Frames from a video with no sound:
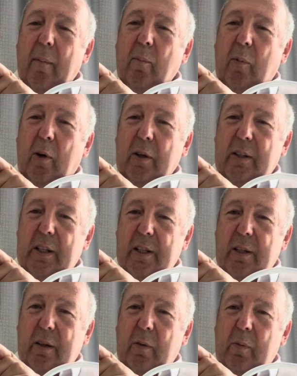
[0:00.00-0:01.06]
more
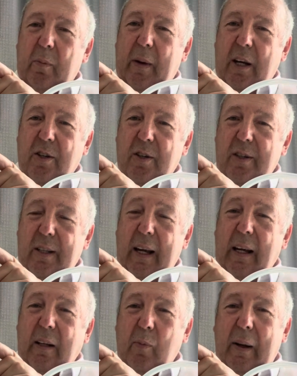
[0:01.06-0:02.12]
distal measures
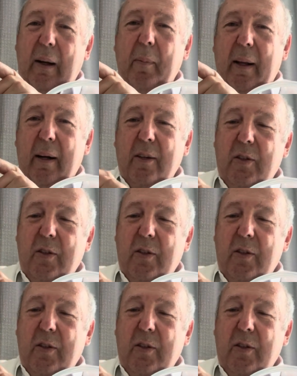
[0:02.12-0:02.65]
8 millimeters.